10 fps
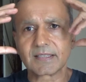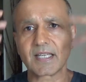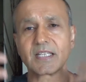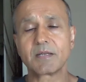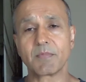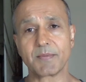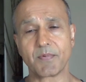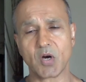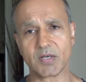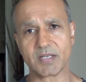and in my
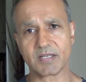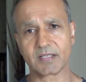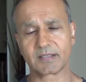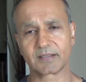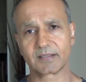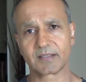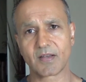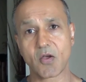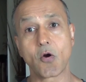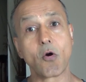body.
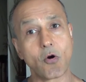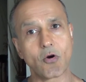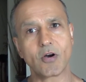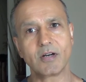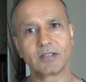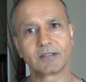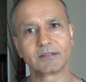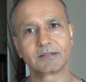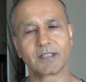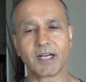Or
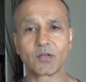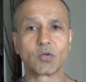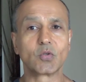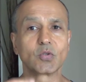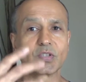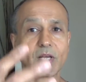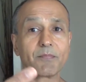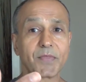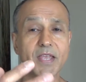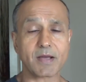I could do
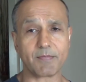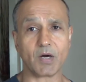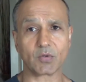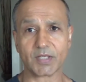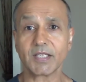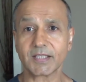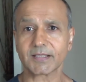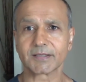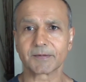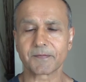something about it,
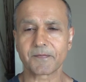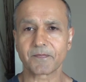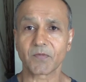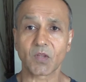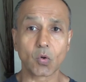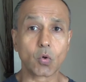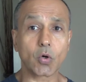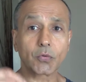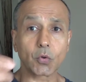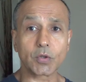
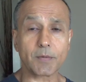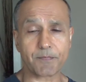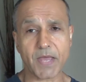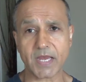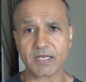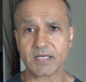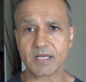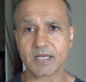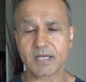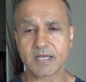go through the pain,
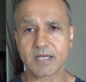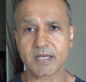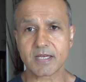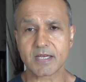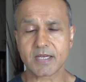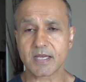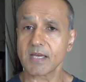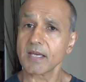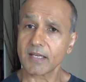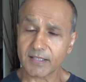
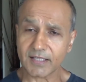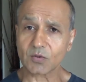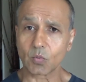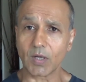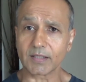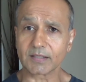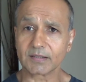and guess what?